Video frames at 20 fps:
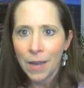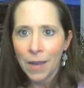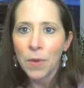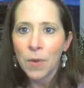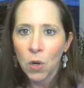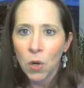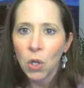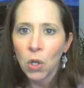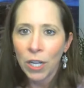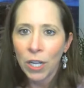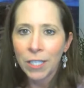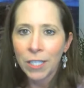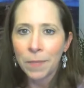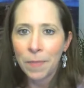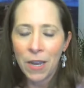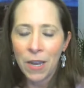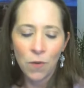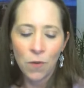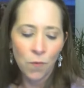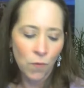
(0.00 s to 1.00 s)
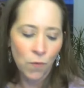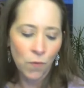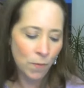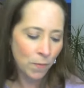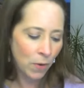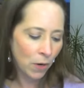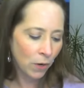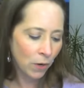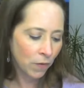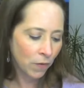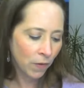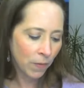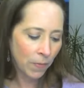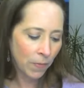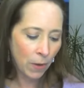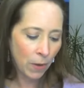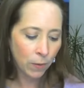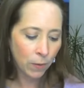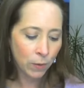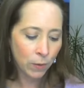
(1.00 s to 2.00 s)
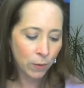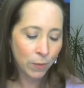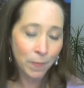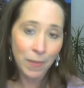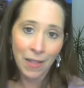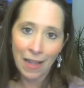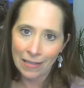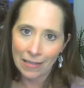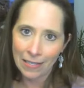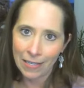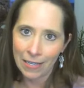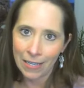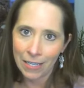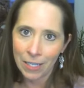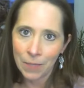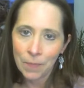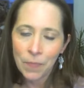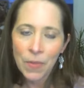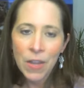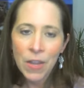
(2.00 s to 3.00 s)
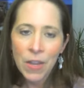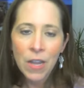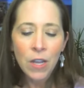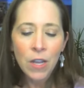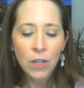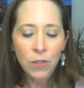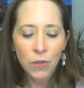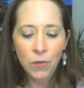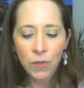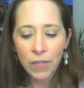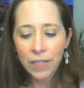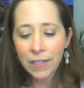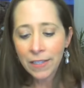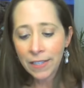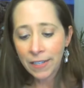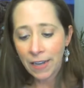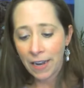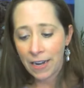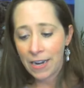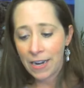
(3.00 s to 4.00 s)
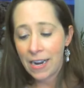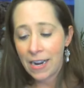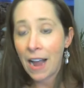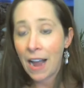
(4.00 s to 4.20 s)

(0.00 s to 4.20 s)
and that's because that chemical has been removed from those plastics.